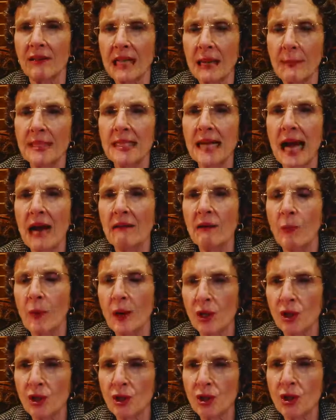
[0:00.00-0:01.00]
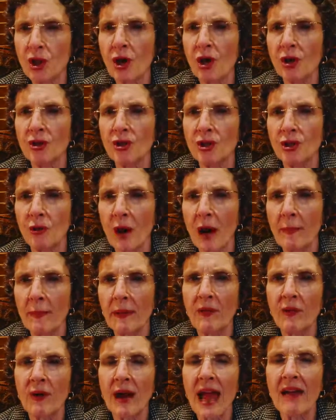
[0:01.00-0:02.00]
to keep a diary when it starts, you know, how
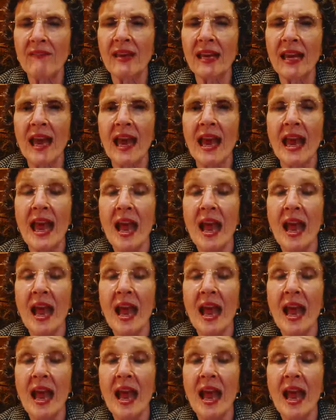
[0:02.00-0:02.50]
many they're having.